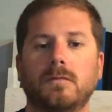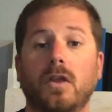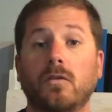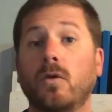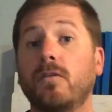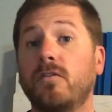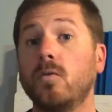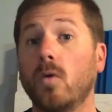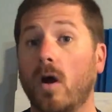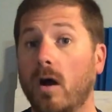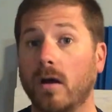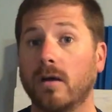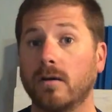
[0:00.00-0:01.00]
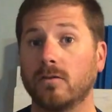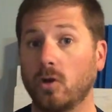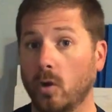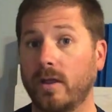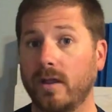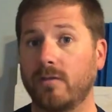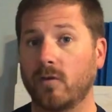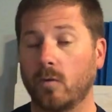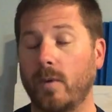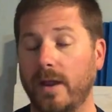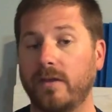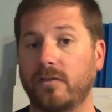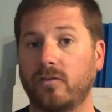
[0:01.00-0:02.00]
So if you are looking for
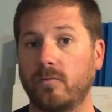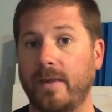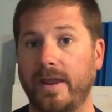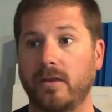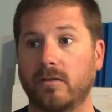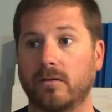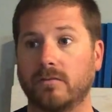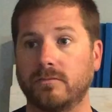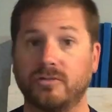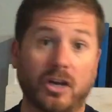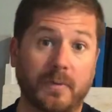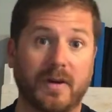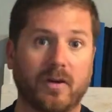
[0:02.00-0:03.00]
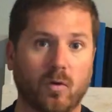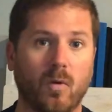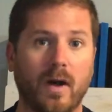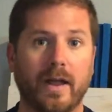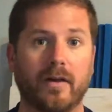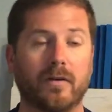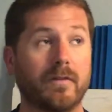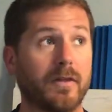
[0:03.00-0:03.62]
ways to make your generator quieter,